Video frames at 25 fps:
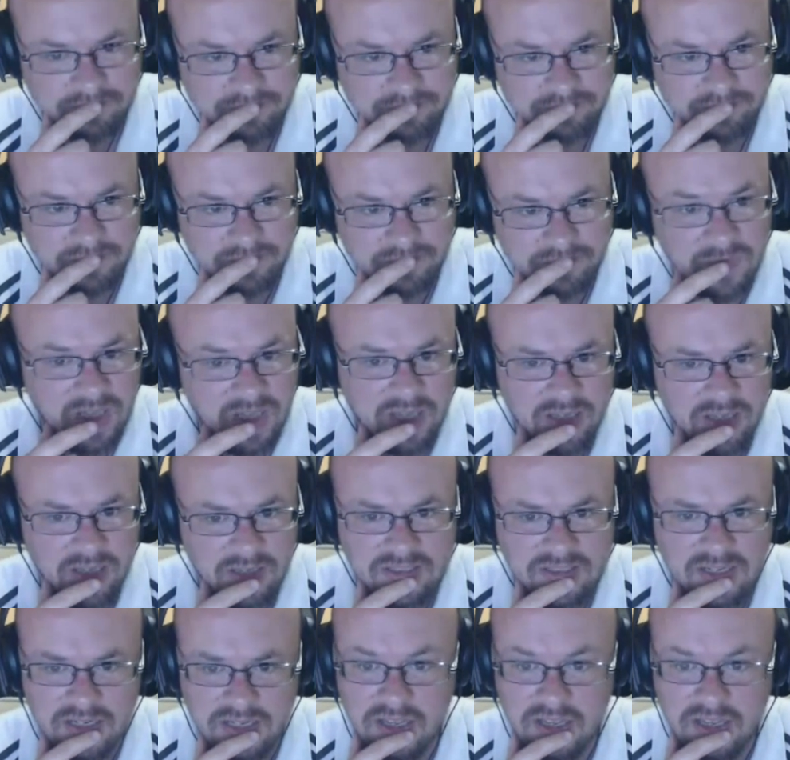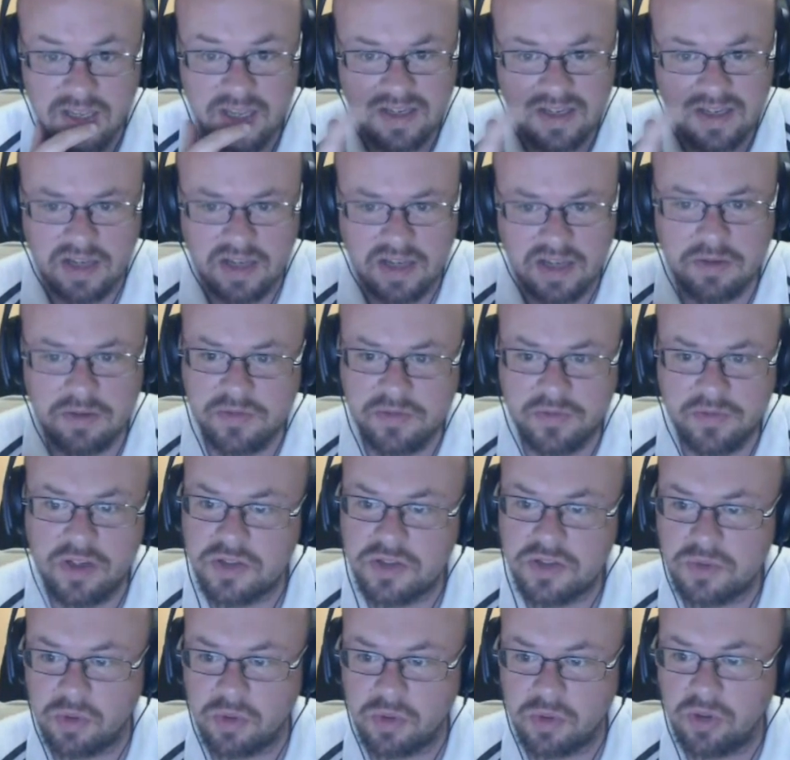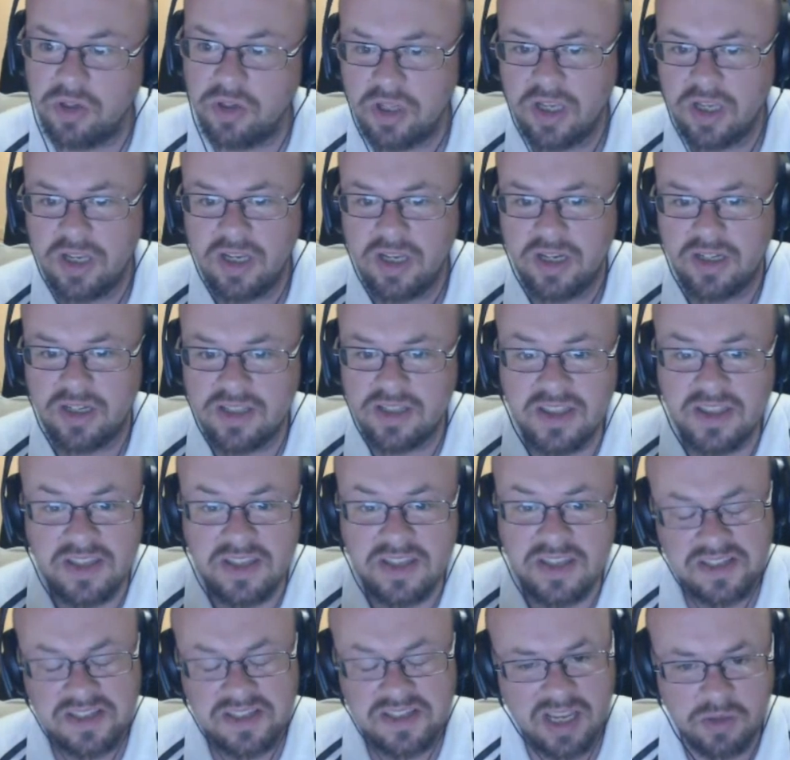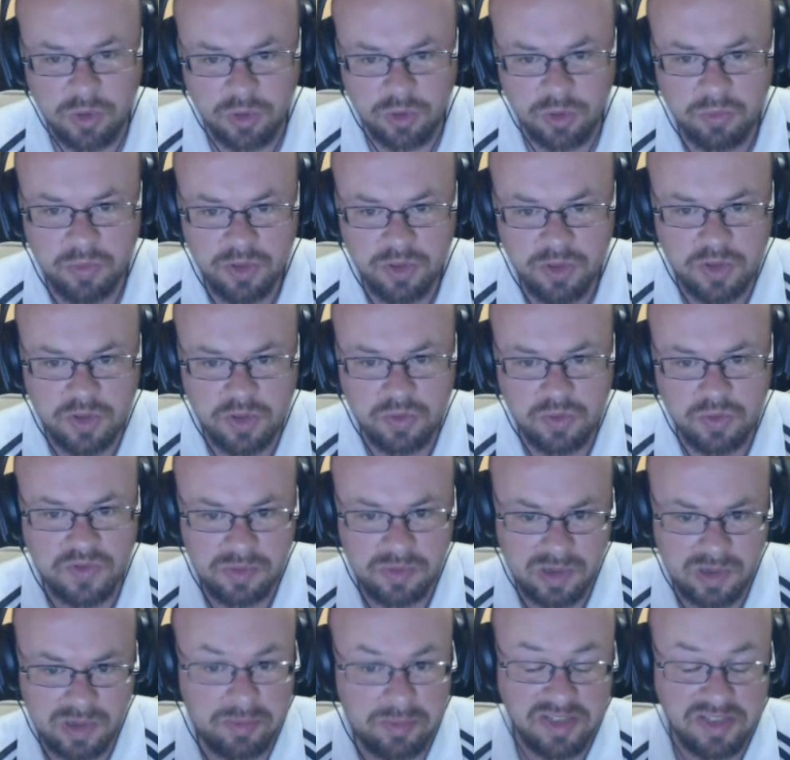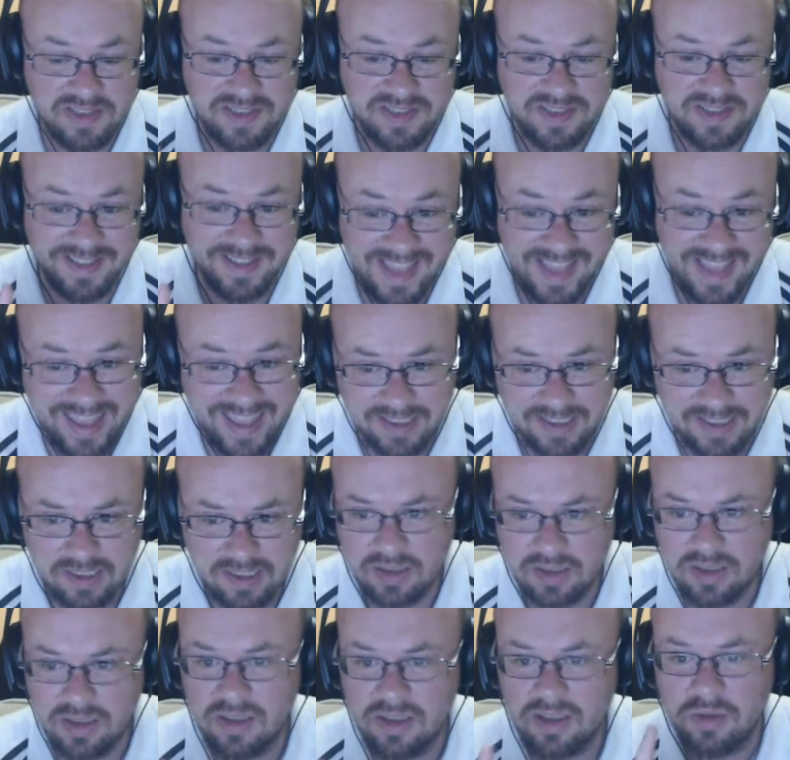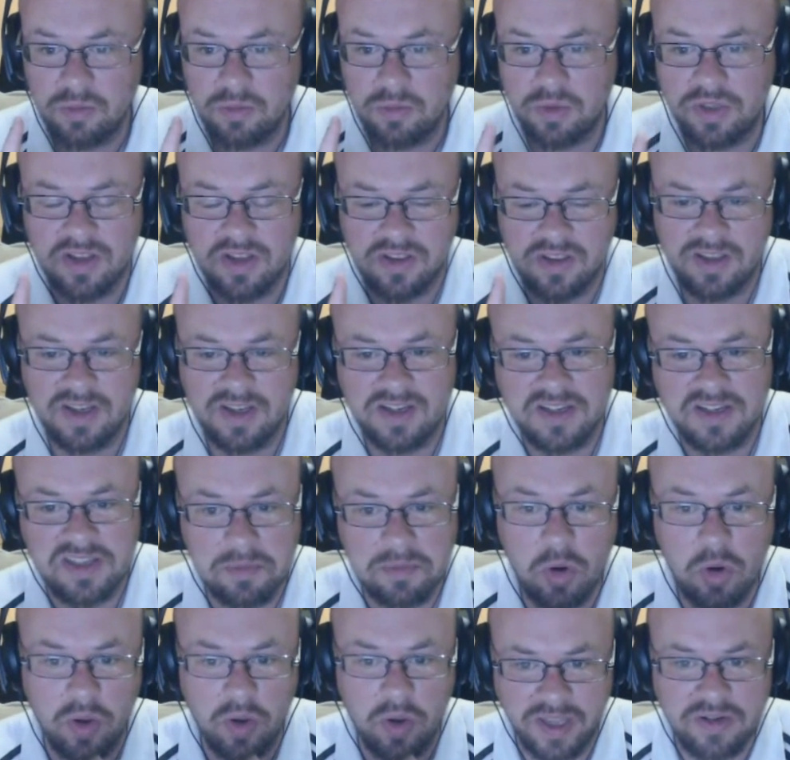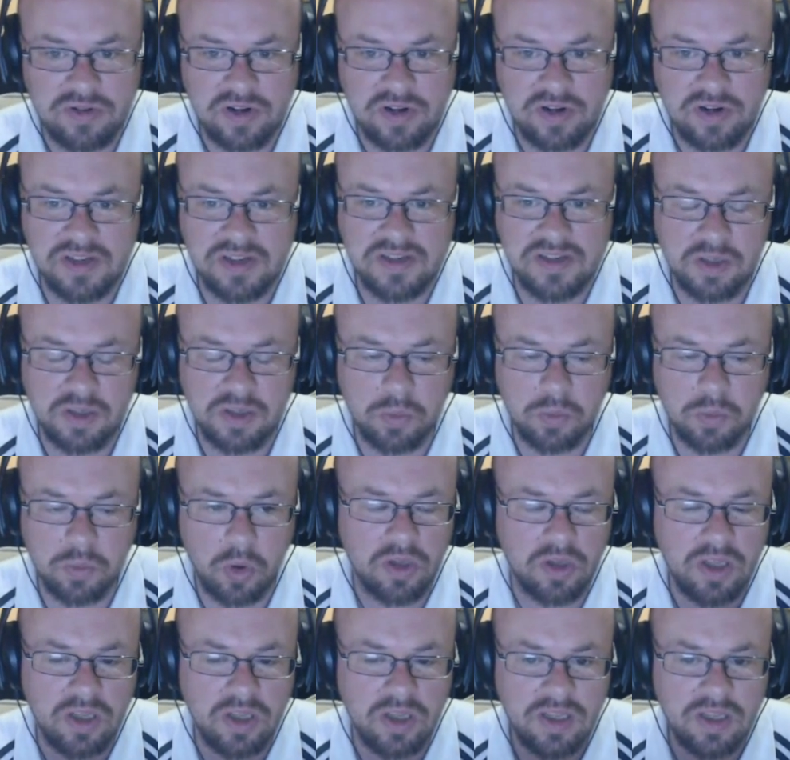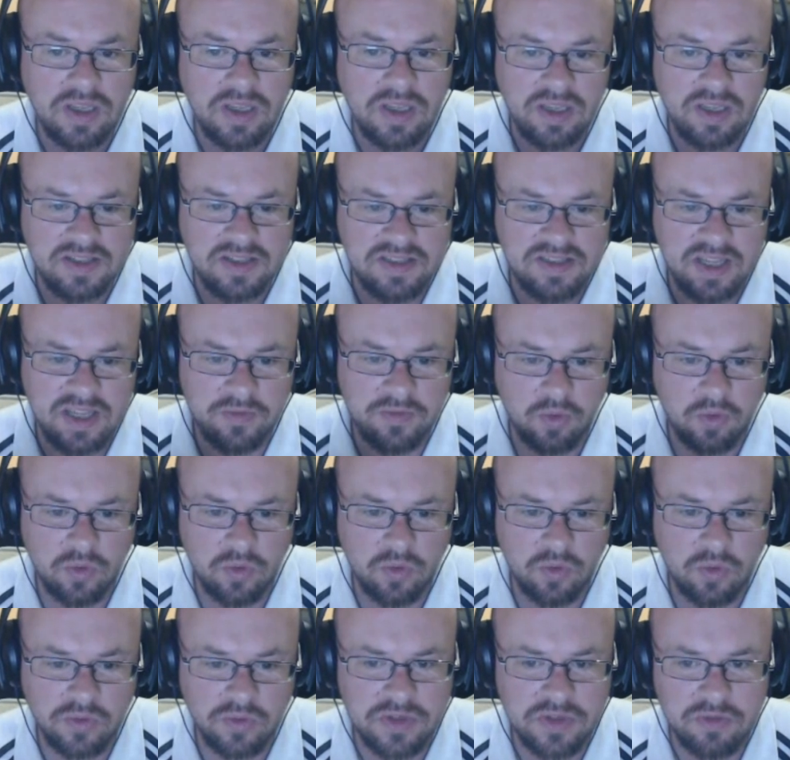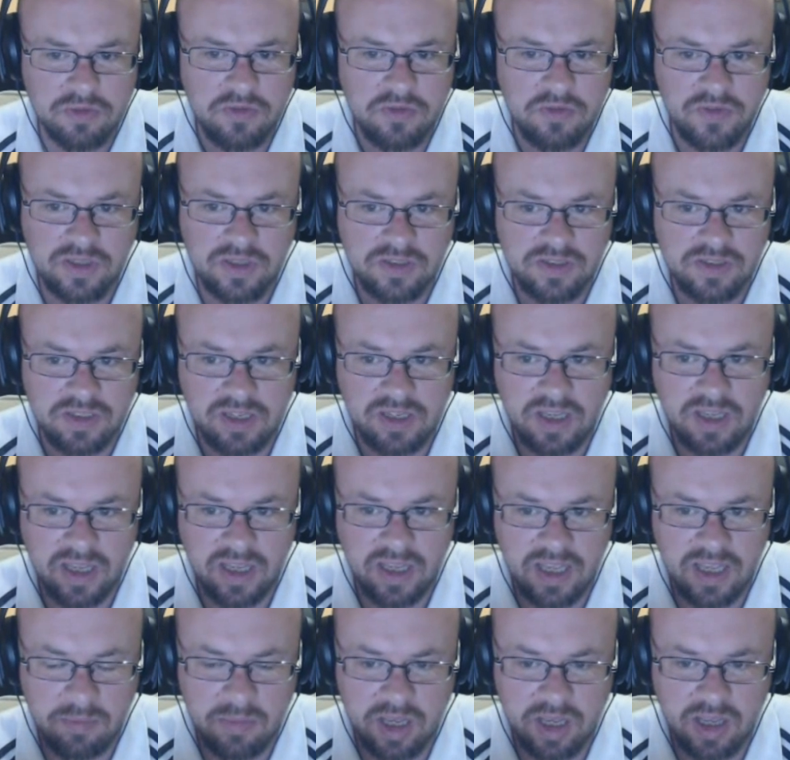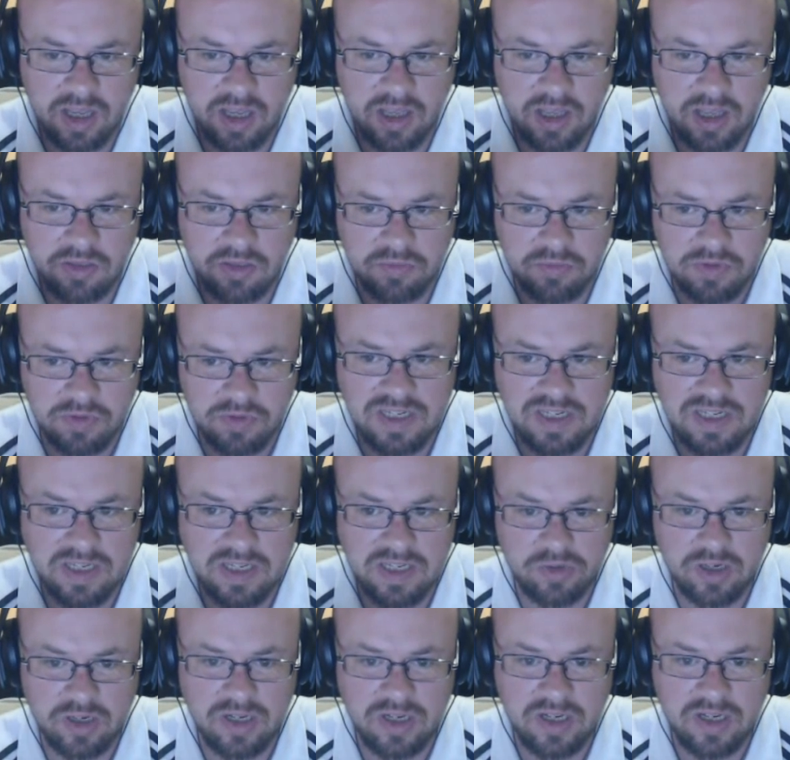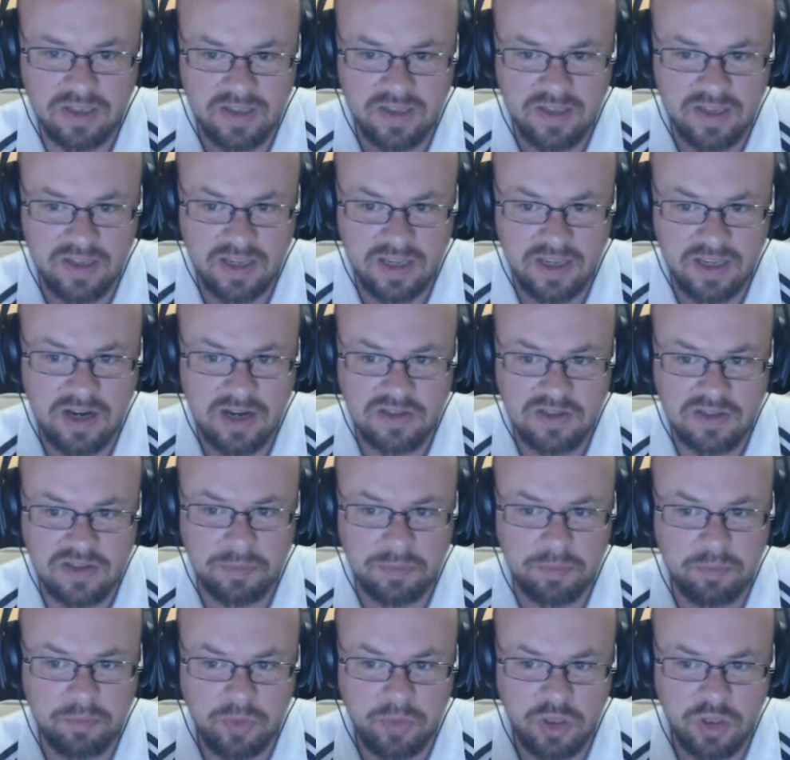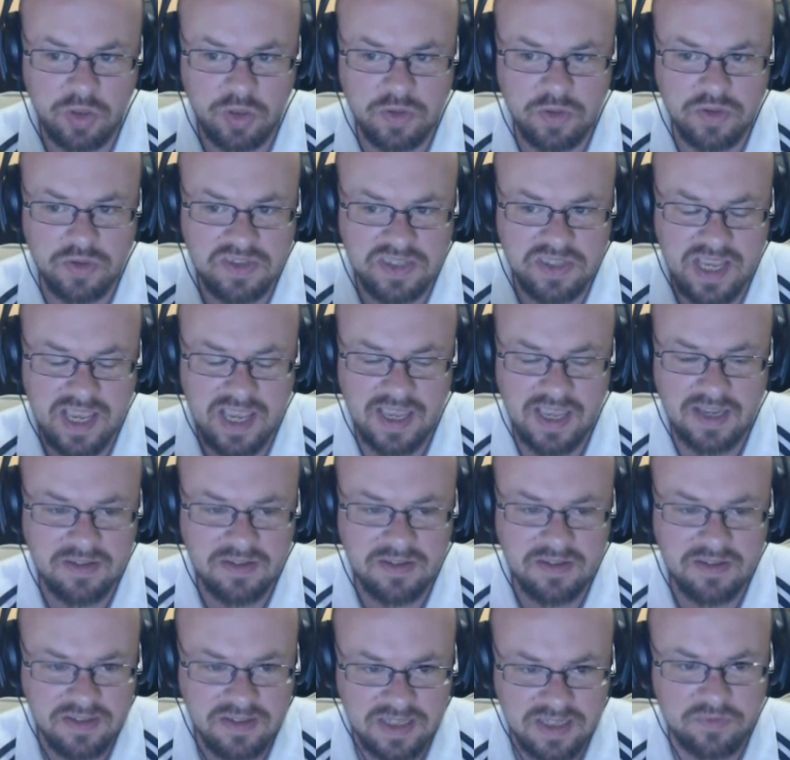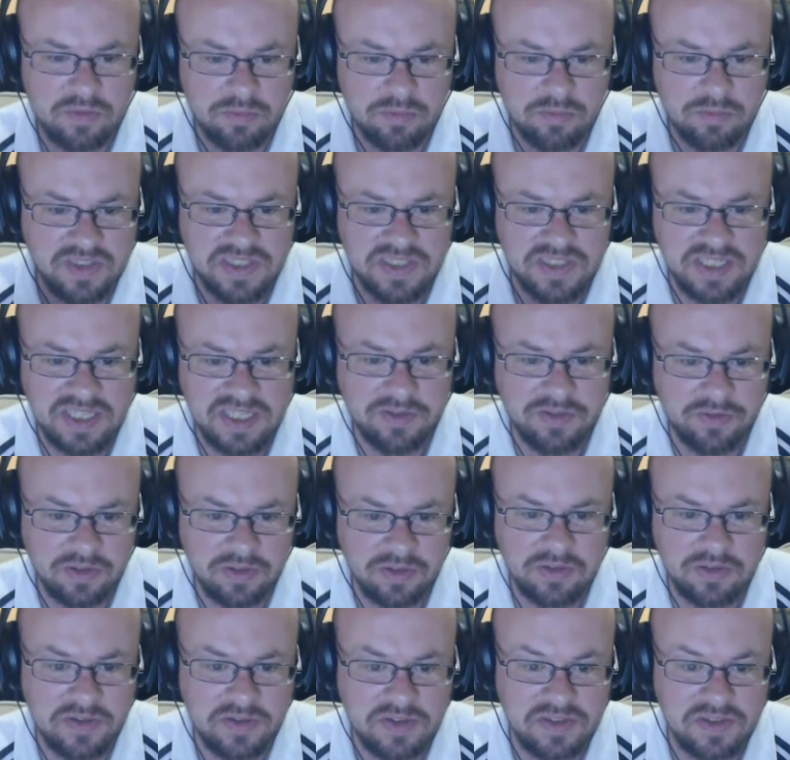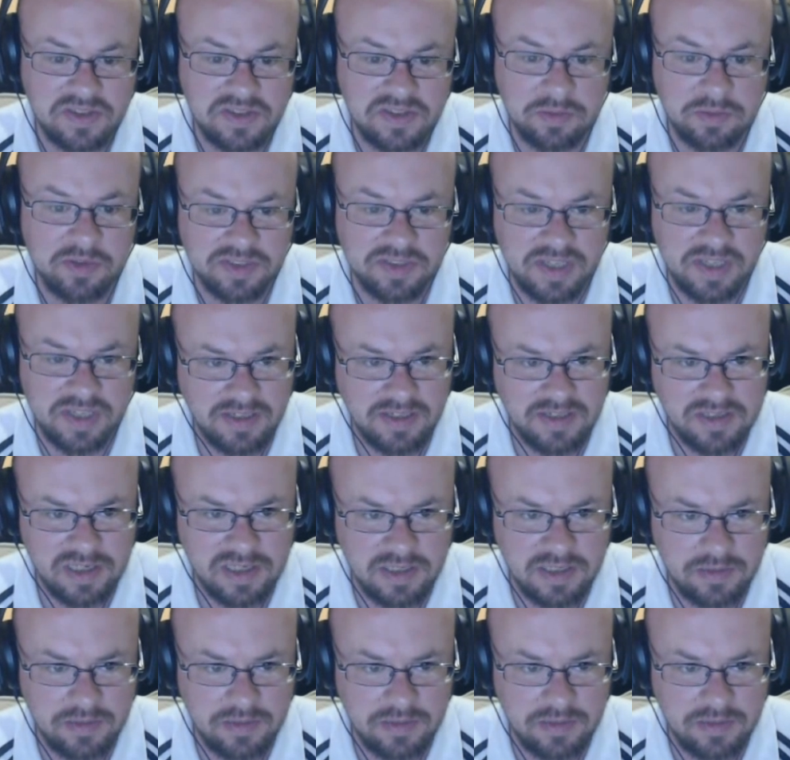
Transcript: Yeah, exactly. Yeah. So that was the first one, and then the second one, which was from MIT again, which I think is the more interesting one, is they've also revealed a 3D printer that can actually use 10 different materials simultaneously.